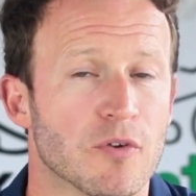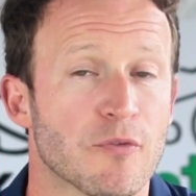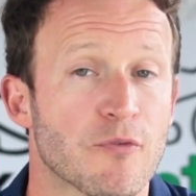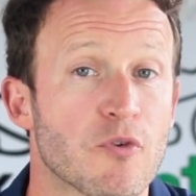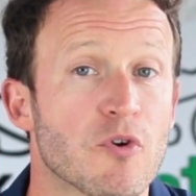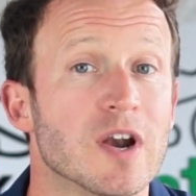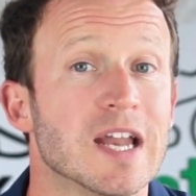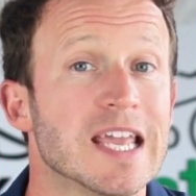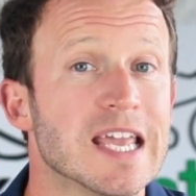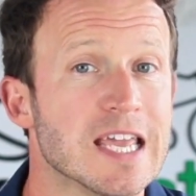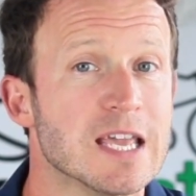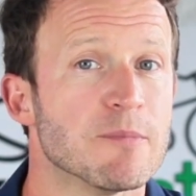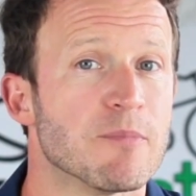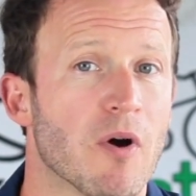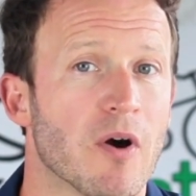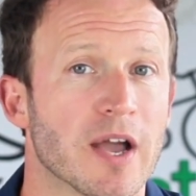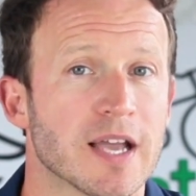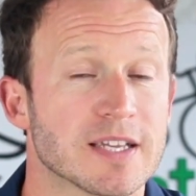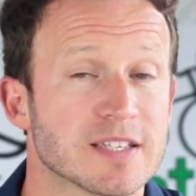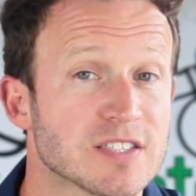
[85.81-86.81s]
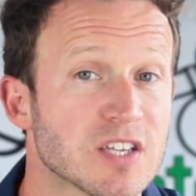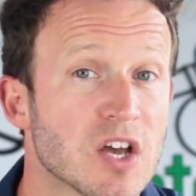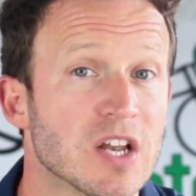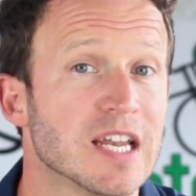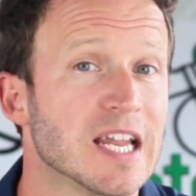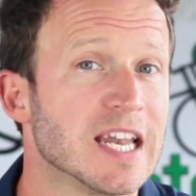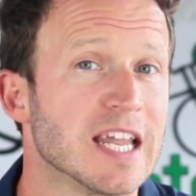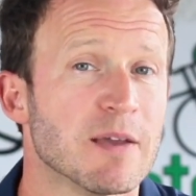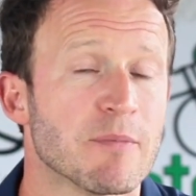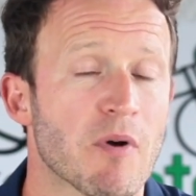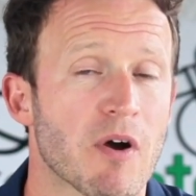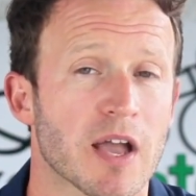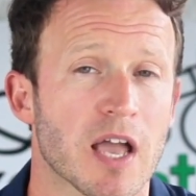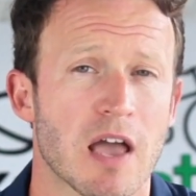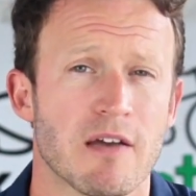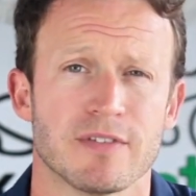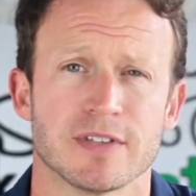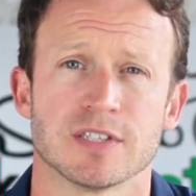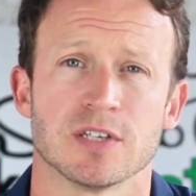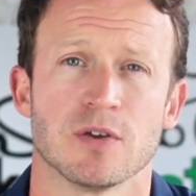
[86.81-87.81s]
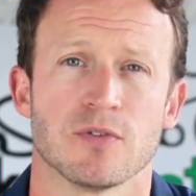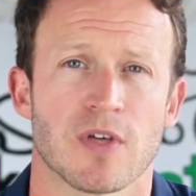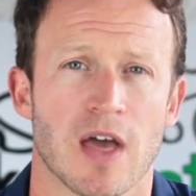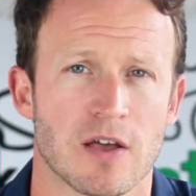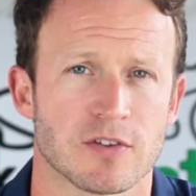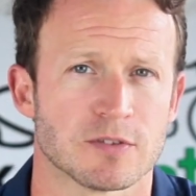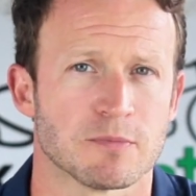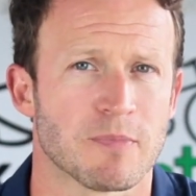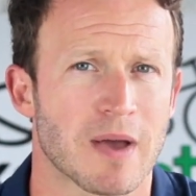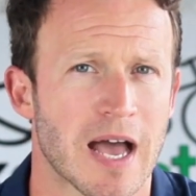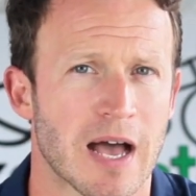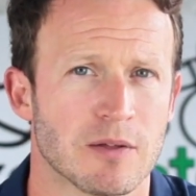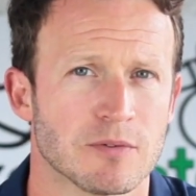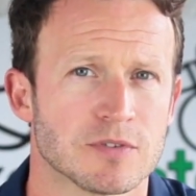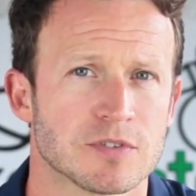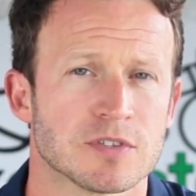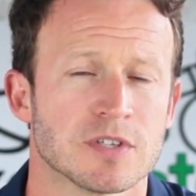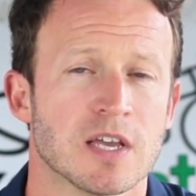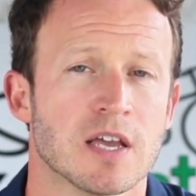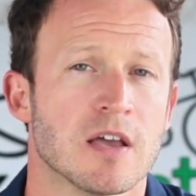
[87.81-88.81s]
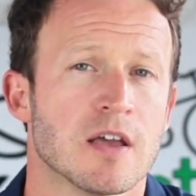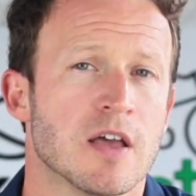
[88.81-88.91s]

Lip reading: for an e-bike, certainly an e-bike over £2,000,